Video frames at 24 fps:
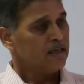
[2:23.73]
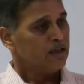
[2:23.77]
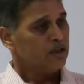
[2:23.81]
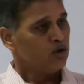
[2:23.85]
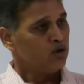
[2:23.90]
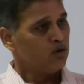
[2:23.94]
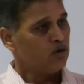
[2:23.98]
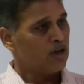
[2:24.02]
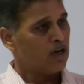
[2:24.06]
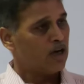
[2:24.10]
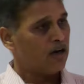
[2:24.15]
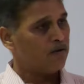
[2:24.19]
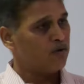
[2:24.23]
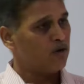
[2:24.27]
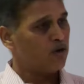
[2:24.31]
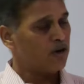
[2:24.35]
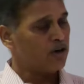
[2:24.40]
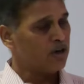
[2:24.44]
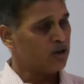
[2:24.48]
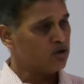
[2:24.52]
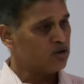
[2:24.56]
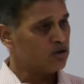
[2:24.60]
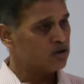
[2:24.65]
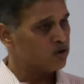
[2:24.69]
you will have your
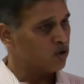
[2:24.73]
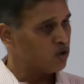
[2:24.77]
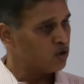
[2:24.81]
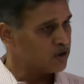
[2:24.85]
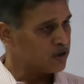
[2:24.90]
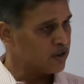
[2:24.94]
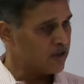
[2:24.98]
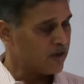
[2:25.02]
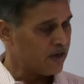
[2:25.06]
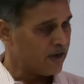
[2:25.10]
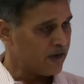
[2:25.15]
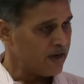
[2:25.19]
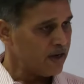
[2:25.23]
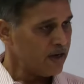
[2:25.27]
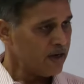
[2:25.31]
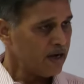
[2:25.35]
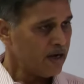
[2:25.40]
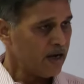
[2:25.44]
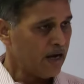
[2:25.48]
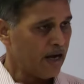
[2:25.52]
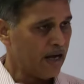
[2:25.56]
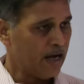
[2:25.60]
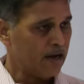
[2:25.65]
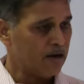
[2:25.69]
individual solution ready,
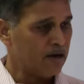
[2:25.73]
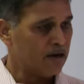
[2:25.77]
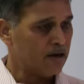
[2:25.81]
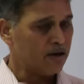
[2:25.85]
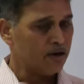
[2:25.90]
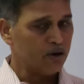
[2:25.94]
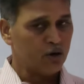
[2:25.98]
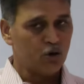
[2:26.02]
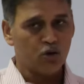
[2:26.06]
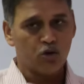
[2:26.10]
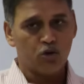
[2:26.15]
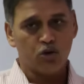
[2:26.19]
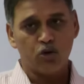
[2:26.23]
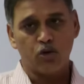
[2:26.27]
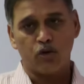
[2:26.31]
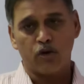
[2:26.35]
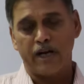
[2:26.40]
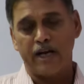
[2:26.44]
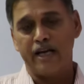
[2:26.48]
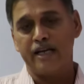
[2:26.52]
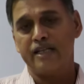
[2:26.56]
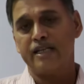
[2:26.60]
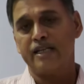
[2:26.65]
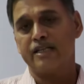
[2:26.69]
and you have to
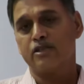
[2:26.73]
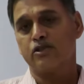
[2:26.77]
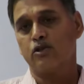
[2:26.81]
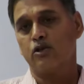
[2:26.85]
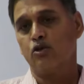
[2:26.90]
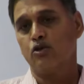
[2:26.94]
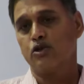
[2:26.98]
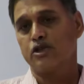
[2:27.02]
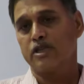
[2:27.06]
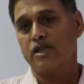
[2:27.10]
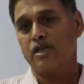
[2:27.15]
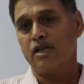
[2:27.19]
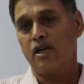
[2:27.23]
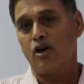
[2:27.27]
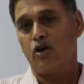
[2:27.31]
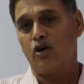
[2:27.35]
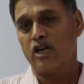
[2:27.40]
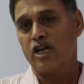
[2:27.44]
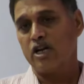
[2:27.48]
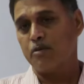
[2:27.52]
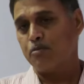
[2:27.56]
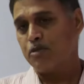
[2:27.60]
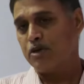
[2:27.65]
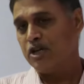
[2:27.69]
write that solution
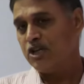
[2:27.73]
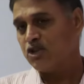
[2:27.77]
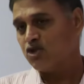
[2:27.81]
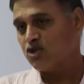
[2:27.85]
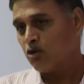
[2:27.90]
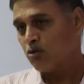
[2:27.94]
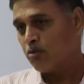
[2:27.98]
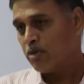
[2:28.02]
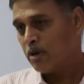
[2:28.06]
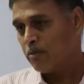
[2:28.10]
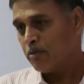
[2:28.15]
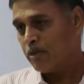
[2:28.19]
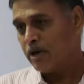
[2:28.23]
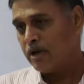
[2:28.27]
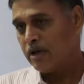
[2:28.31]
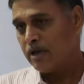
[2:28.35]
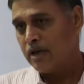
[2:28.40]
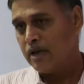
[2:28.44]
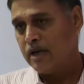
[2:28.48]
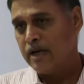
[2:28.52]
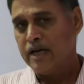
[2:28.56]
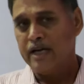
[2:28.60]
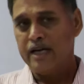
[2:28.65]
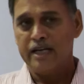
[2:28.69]
on a piece of paper
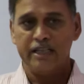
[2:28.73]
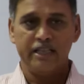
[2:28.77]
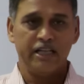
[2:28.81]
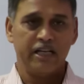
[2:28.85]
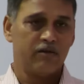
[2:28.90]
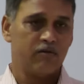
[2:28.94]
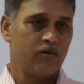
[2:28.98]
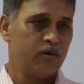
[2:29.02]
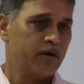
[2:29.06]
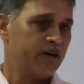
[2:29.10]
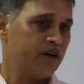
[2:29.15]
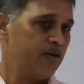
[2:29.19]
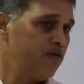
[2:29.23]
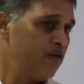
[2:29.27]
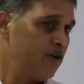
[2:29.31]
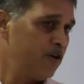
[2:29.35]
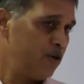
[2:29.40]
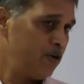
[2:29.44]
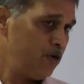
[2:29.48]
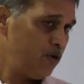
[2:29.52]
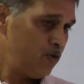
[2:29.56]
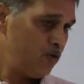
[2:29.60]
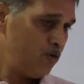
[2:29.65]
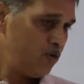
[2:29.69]
that will be
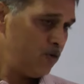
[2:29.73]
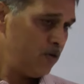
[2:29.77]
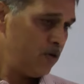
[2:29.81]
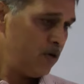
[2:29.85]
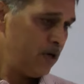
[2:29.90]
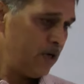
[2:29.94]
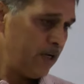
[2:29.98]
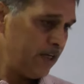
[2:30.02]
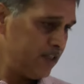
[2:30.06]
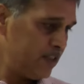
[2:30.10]
given.